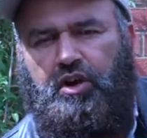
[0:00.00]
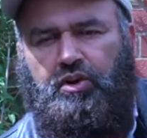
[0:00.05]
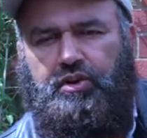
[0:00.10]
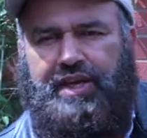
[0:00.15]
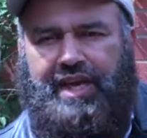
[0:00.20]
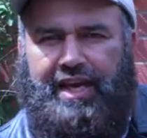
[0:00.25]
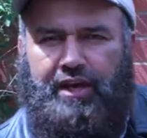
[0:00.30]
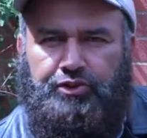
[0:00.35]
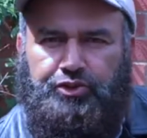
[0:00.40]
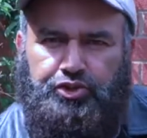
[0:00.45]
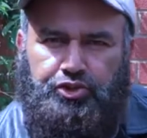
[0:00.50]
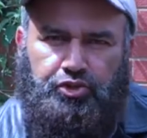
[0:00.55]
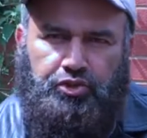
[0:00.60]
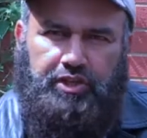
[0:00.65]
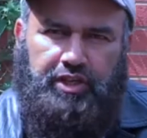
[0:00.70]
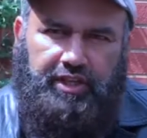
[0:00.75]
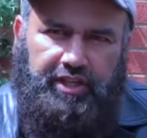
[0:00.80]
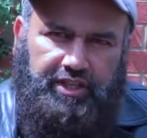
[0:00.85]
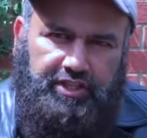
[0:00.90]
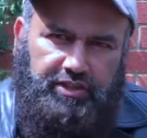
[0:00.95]
on how
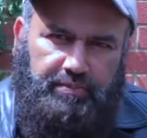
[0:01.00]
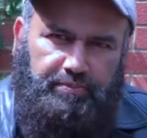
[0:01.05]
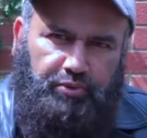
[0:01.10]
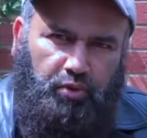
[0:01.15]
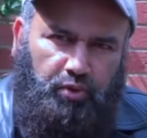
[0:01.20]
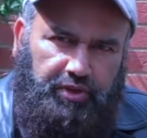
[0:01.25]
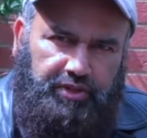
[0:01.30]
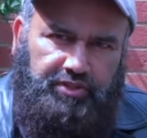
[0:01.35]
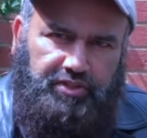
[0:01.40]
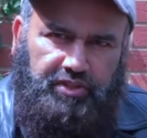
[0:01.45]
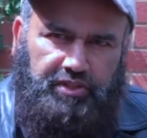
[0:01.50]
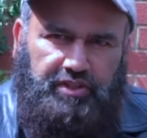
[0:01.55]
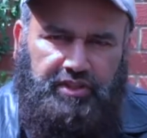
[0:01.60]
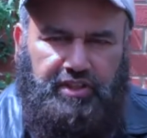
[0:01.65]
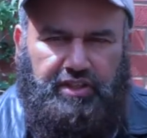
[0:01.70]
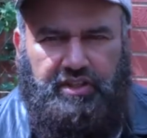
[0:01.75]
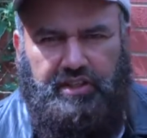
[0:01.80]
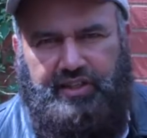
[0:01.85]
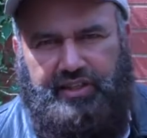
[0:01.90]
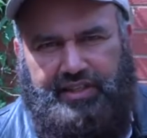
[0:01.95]
sugar is a poison
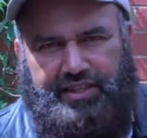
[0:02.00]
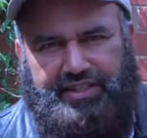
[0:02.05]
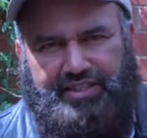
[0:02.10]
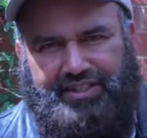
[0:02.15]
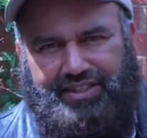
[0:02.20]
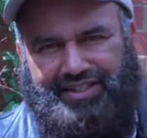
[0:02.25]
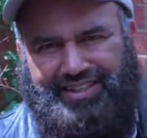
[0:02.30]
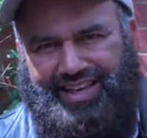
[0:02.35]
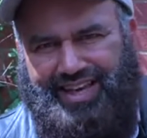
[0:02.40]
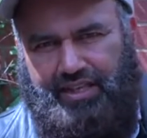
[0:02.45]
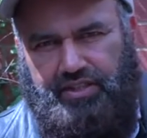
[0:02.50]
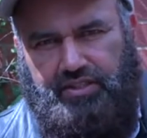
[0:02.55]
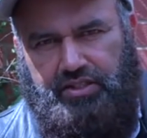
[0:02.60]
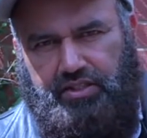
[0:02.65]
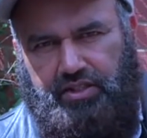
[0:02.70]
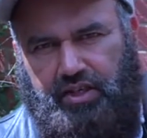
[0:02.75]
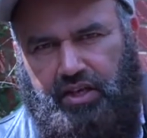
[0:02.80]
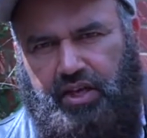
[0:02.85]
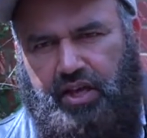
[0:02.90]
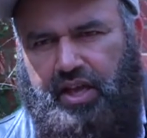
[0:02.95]
that can lead to
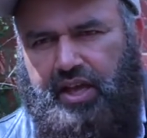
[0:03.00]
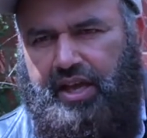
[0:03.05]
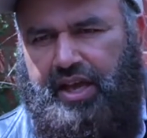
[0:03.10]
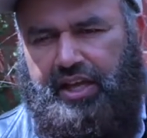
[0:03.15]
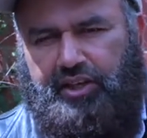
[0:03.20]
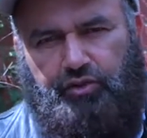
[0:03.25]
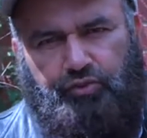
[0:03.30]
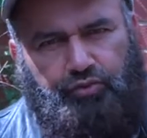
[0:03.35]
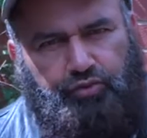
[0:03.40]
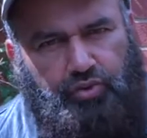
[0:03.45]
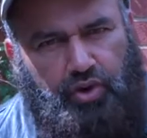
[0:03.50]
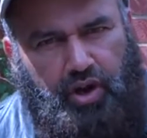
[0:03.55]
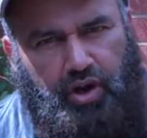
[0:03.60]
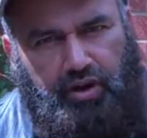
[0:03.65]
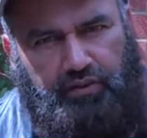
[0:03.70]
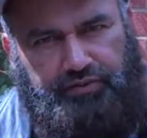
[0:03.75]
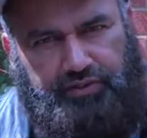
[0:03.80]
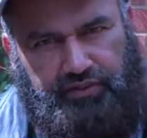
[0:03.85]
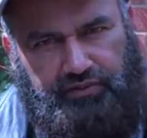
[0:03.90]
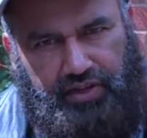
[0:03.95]
cancer and a
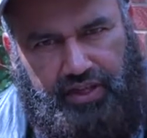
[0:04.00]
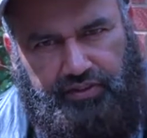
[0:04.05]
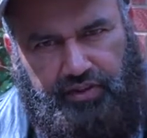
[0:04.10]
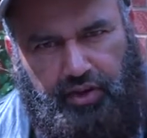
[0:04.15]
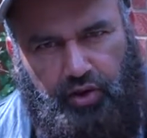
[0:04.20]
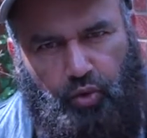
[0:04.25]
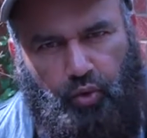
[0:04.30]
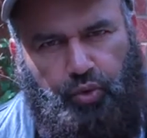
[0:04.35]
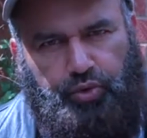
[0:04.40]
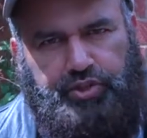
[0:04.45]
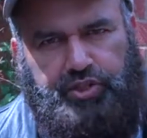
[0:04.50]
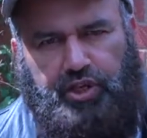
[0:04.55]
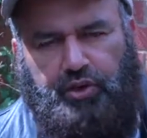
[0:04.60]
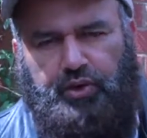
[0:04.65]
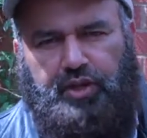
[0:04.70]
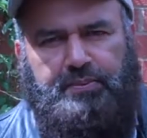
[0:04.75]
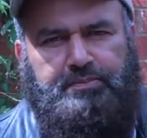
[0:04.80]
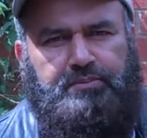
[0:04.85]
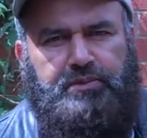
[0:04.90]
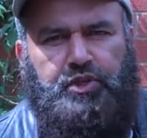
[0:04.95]
raft of other
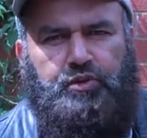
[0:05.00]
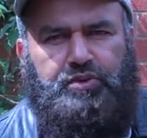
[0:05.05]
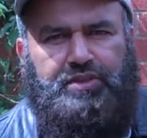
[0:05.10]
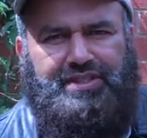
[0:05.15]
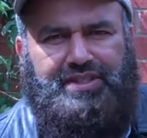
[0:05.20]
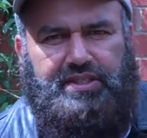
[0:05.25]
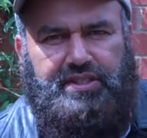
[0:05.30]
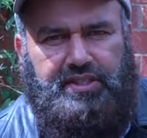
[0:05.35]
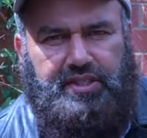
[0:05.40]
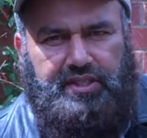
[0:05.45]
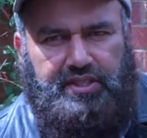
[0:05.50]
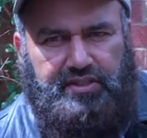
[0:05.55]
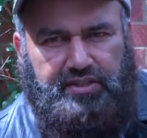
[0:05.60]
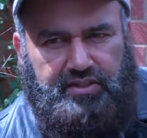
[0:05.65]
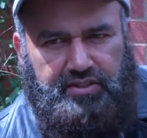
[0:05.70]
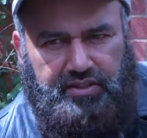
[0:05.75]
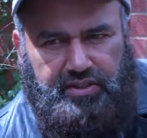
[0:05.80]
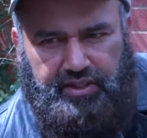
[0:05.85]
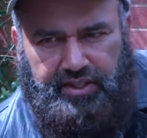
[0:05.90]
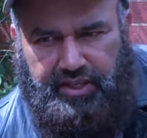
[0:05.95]
autoimmune
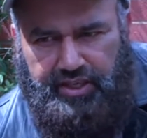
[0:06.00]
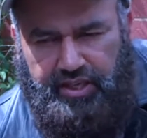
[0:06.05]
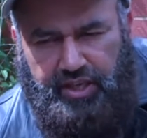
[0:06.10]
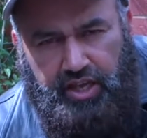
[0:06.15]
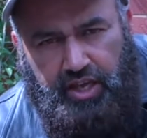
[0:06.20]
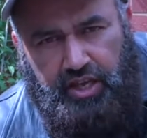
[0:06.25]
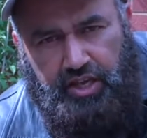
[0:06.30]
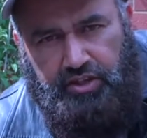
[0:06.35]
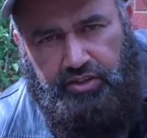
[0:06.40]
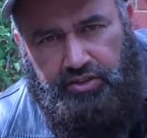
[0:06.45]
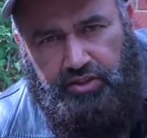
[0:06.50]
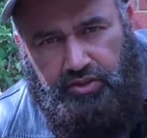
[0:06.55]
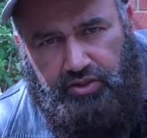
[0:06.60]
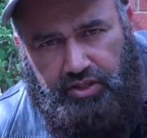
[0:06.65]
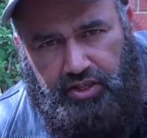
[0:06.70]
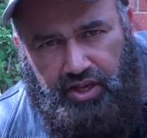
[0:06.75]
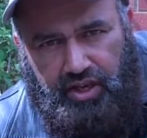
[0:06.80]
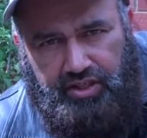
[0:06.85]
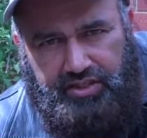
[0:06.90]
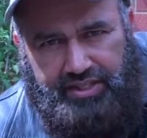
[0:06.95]
diseases, okay? So
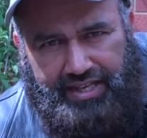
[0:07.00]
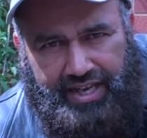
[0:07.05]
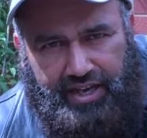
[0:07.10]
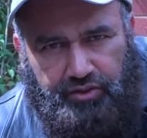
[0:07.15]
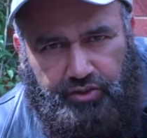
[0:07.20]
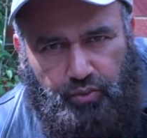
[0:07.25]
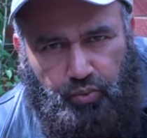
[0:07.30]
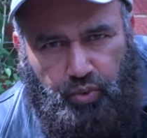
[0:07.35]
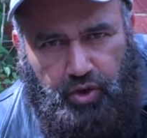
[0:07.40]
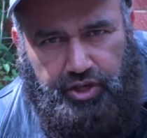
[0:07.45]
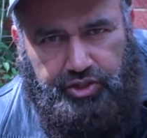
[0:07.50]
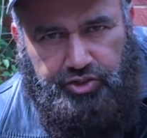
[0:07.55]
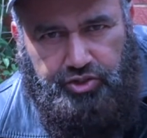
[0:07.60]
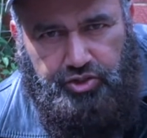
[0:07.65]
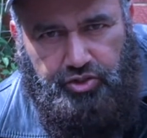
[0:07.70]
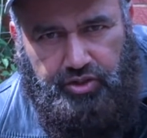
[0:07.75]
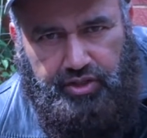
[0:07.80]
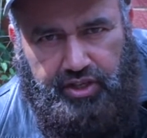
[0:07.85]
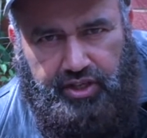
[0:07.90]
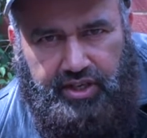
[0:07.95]
cut out the white
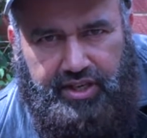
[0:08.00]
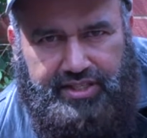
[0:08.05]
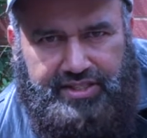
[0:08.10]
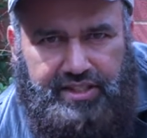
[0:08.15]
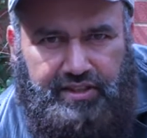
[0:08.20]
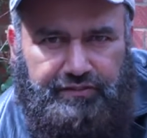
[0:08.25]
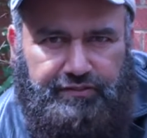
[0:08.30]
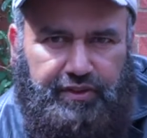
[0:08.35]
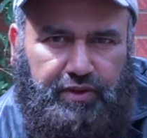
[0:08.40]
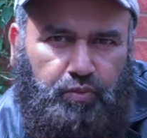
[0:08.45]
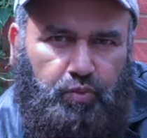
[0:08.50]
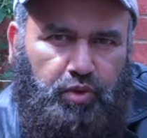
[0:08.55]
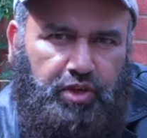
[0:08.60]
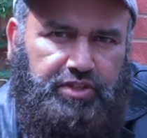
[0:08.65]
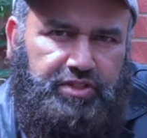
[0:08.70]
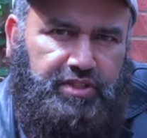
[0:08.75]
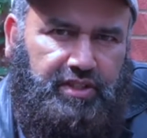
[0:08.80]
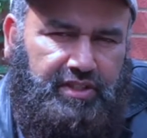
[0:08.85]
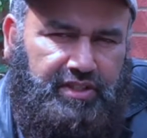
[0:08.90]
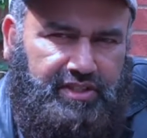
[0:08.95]
sugar as if it
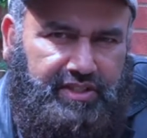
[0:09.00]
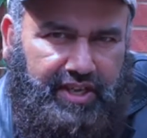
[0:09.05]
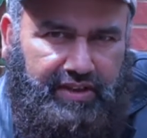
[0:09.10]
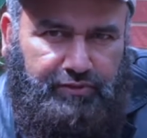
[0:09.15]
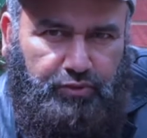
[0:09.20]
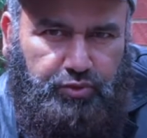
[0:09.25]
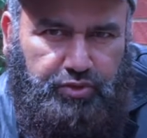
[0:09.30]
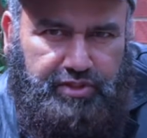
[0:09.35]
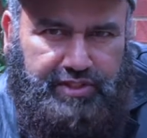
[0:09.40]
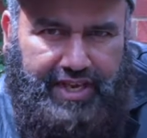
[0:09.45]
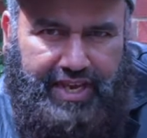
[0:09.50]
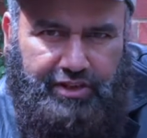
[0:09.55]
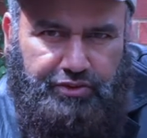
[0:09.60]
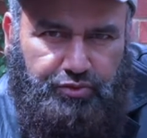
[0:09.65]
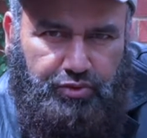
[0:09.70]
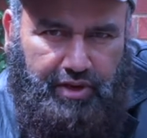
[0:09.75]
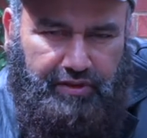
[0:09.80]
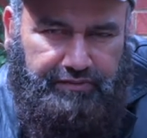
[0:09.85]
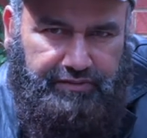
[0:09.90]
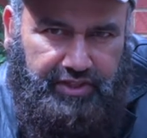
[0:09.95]
was the devil's
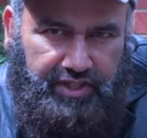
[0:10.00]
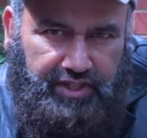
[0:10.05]
dandruff